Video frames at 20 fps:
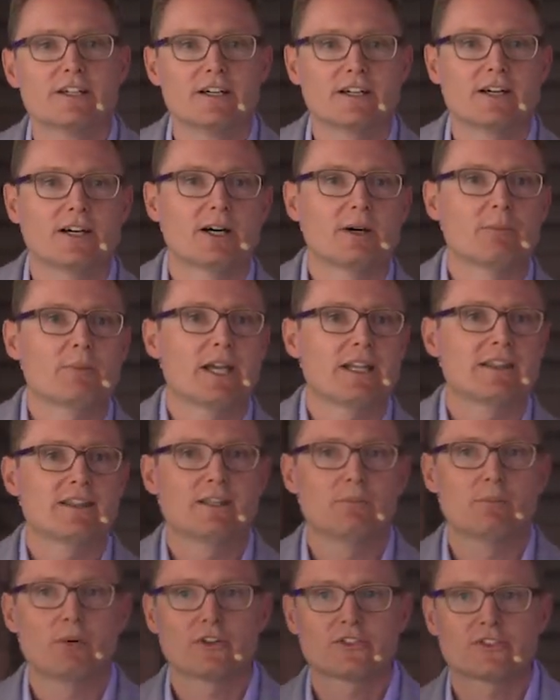At
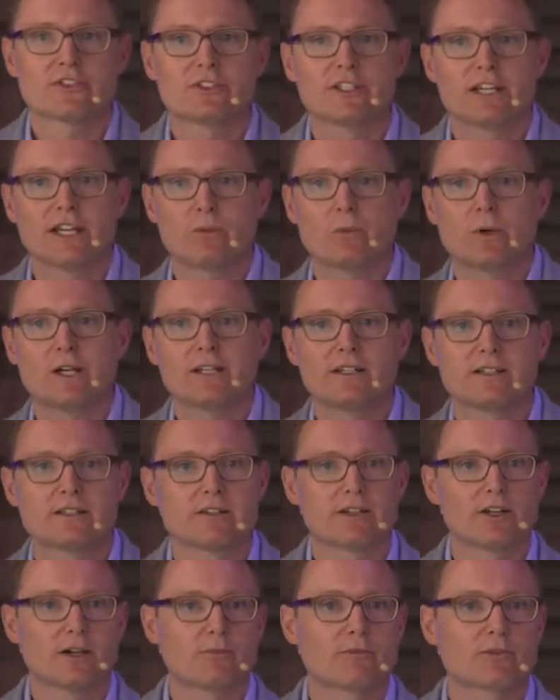the Boston I went
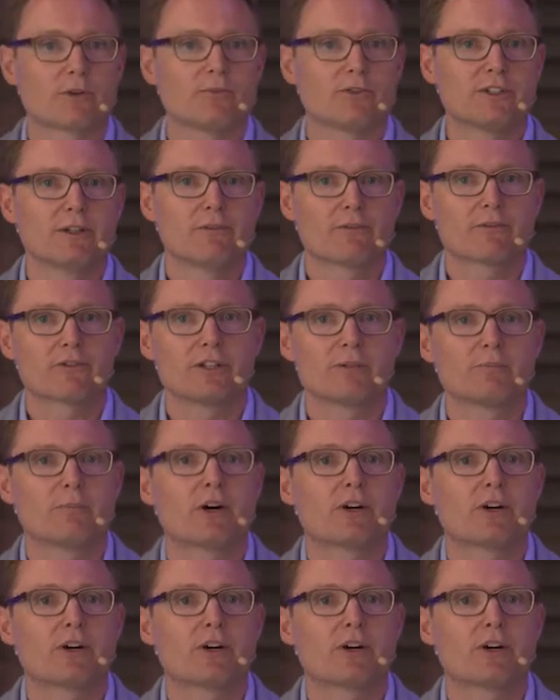from different